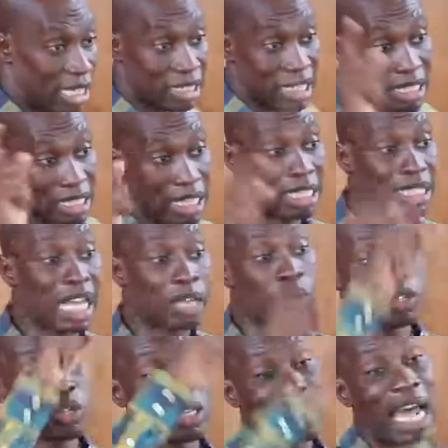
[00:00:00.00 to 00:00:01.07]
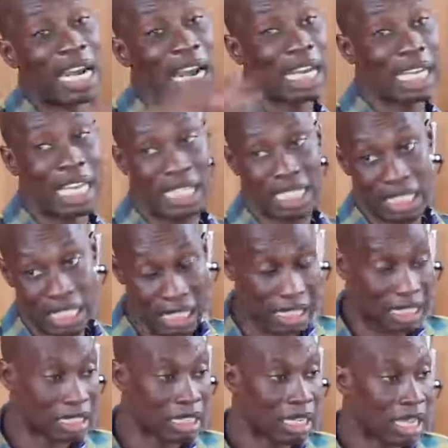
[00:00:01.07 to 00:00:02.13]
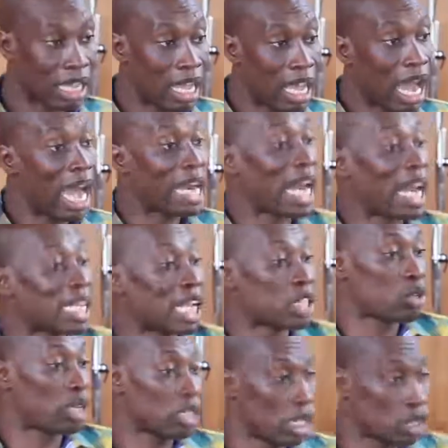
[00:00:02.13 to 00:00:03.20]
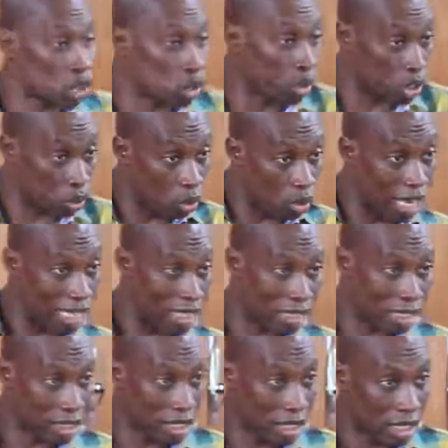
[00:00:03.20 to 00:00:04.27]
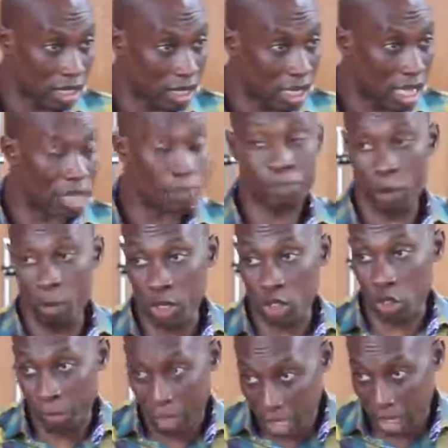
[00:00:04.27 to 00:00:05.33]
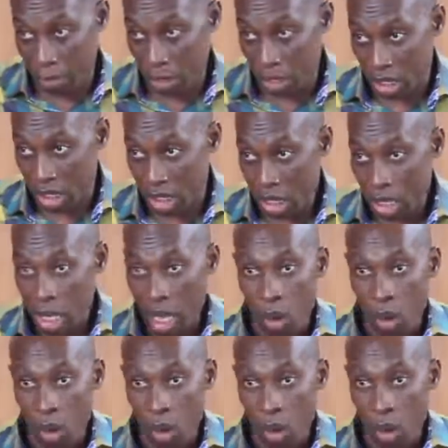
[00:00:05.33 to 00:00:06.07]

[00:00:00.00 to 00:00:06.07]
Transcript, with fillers: That is the sense. That was what Ananias did. Ananias went and sold his own land and promised to bring the money.